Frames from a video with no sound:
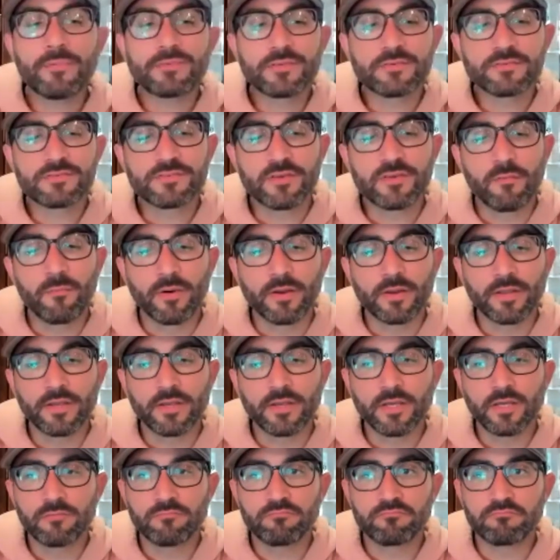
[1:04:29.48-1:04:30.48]
if
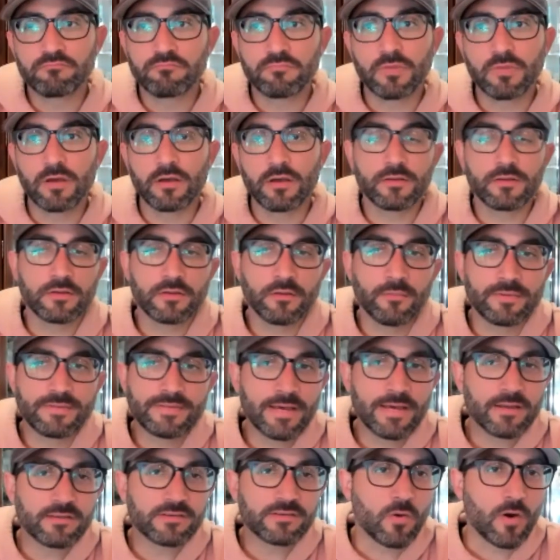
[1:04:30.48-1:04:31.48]
somebody,
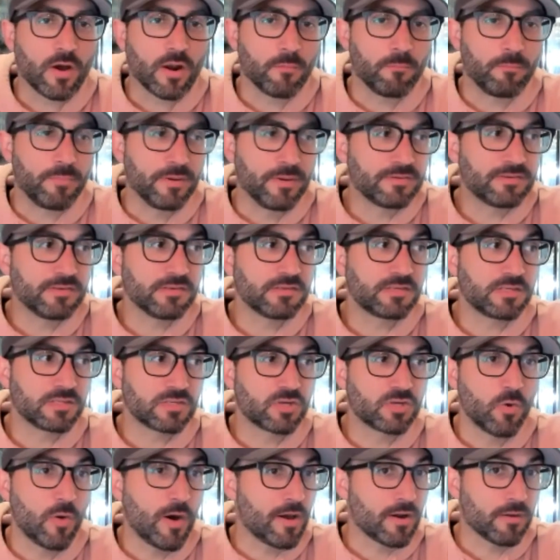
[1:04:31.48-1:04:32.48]
tenants go out of businesses,
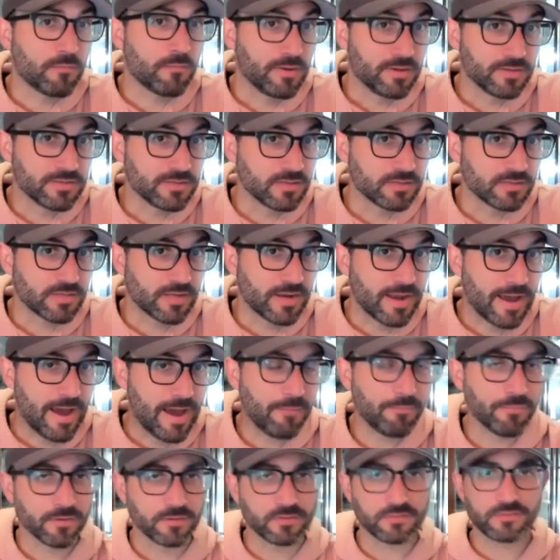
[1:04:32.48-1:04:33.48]
go out of business. It
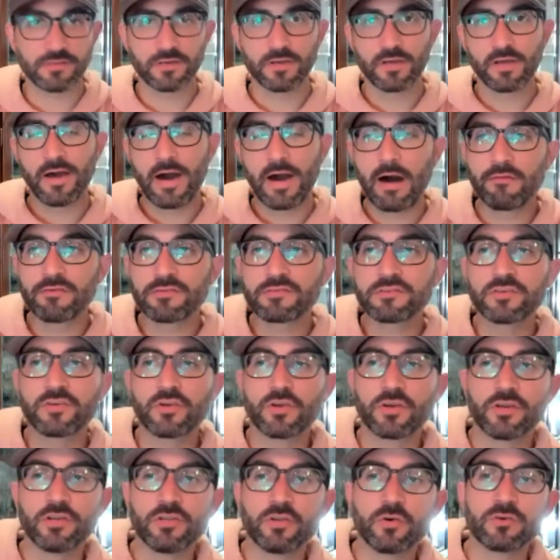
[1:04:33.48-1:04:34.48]
happens. Obviously,
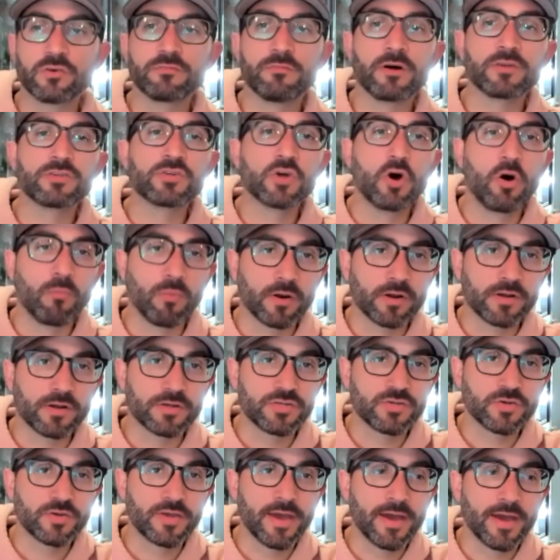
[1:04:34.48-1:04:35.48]
you're going to do as much homework
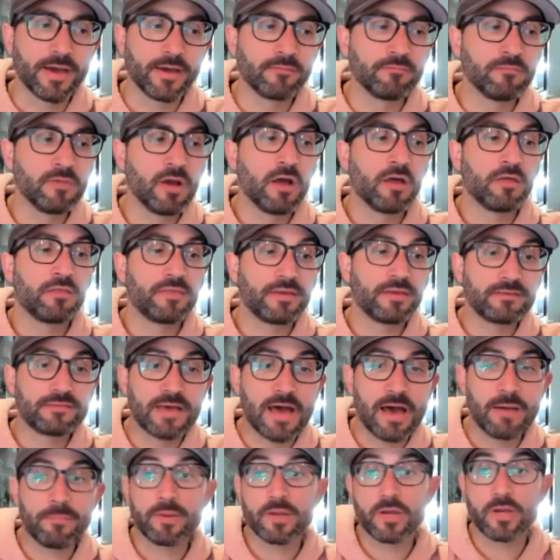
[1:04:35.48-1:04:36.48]
as you can. Things
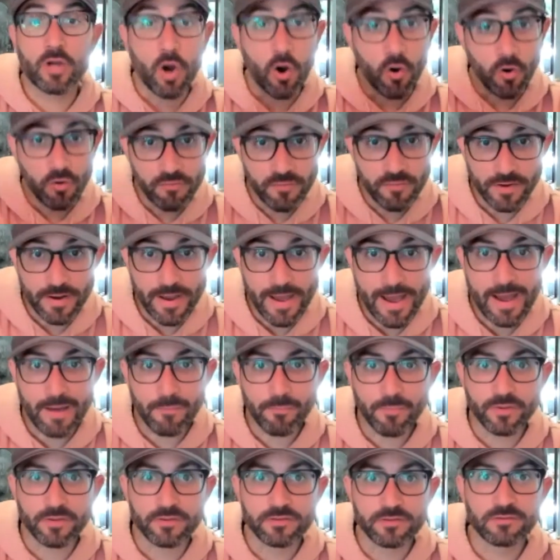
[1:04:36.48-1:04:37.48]
happen. COVID
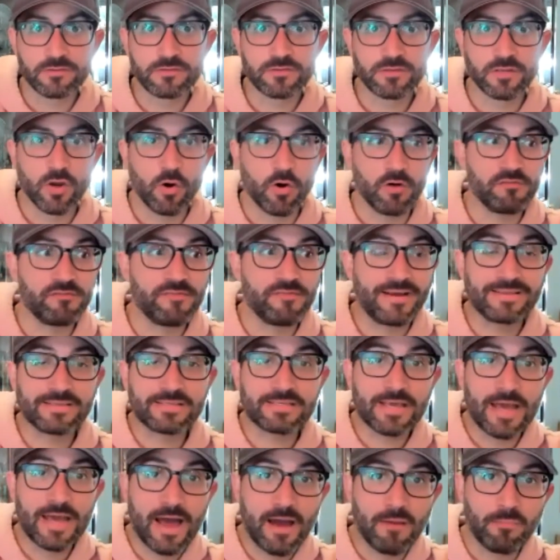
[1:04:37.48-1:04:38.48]
happens.
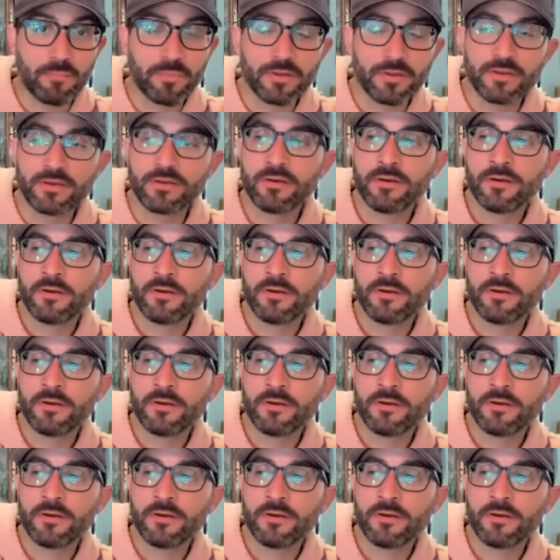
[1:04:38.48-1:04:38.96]
Events happen.